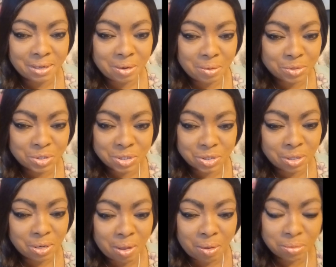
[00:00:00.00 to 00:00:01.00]
of losses
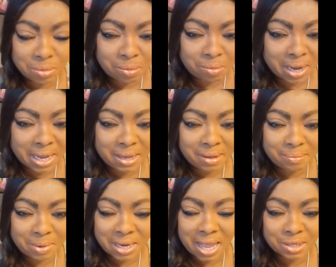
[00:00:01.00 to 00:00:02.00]
along the way,
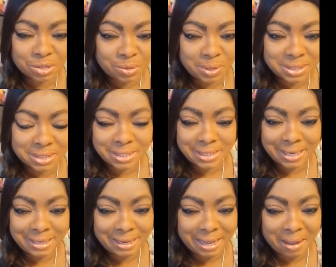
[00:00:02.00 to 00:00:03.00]
but I trusted
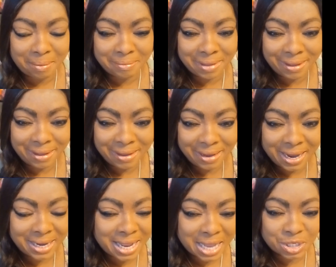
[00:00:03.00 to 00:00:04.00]
in him
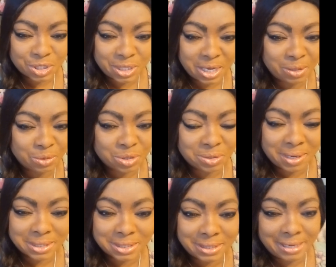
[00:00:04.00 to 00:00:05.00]
and I still
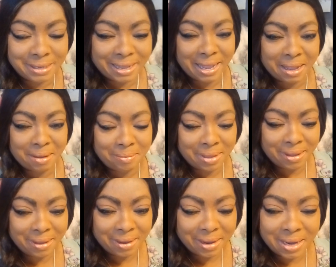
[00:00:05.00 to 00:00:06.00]
trust in him
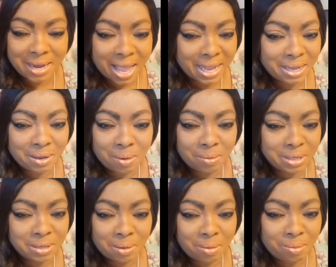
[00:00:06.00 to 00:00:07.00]
and I ain't
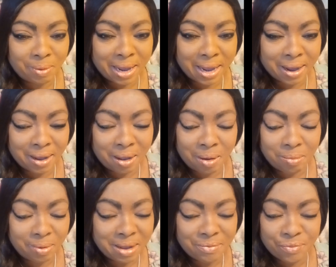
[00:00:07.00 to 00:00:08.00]
going nowhere
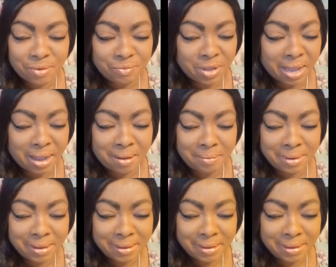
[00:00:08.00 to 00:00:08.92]
away from him.